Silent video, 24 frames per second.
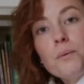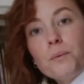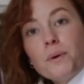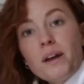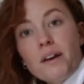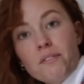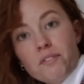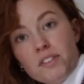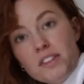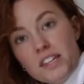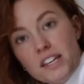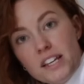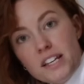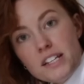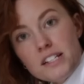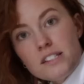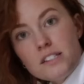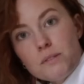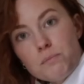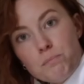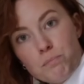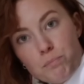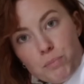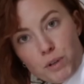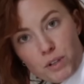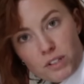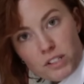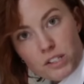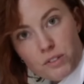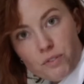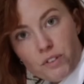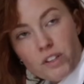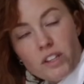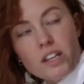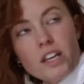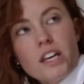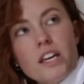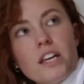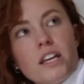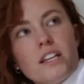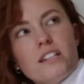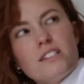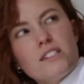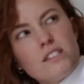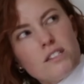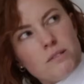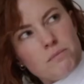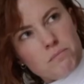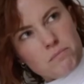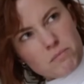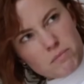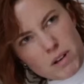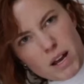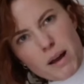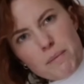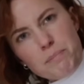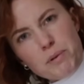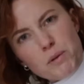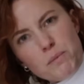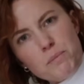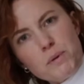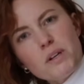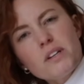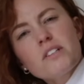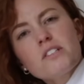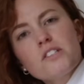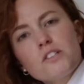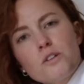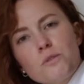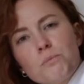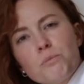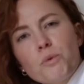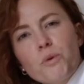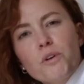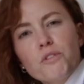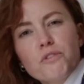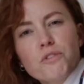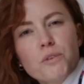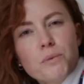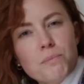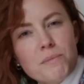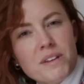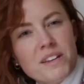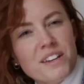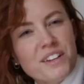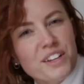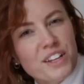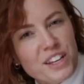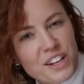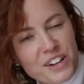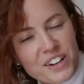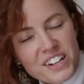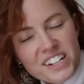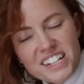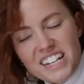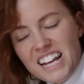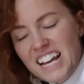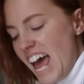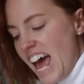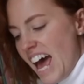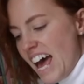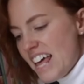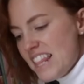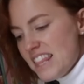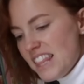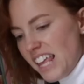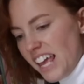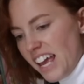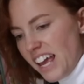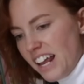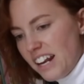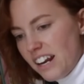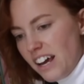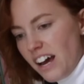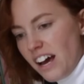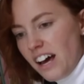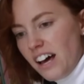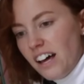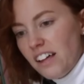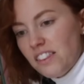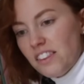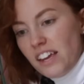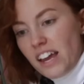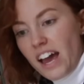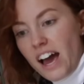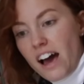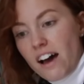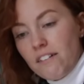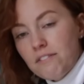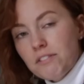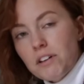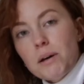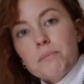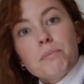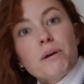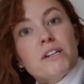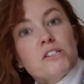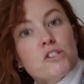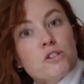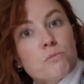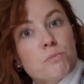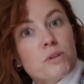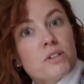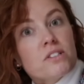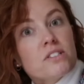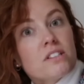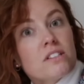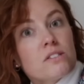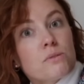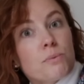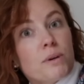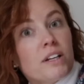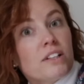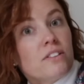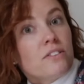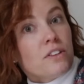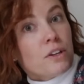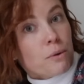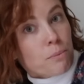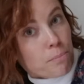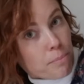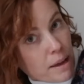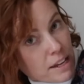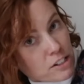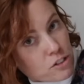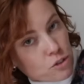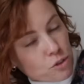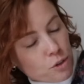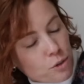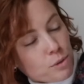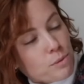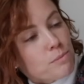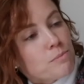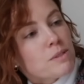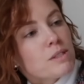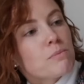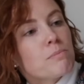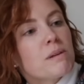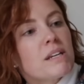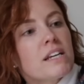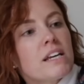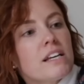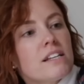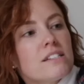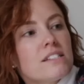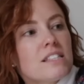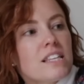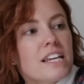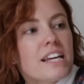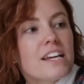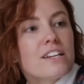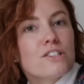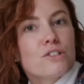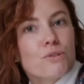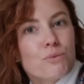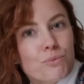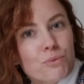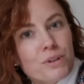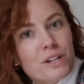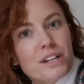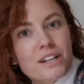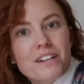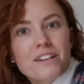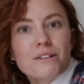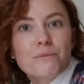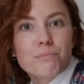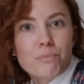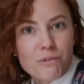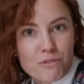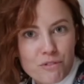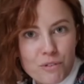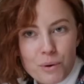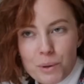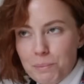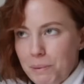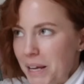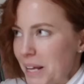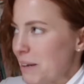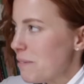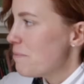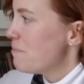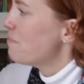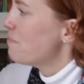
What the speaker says: We have these books for the kids. Upper books are more for me and Kieran. And then they have a bunch of books as well in their bedrooms because they get to read before bed.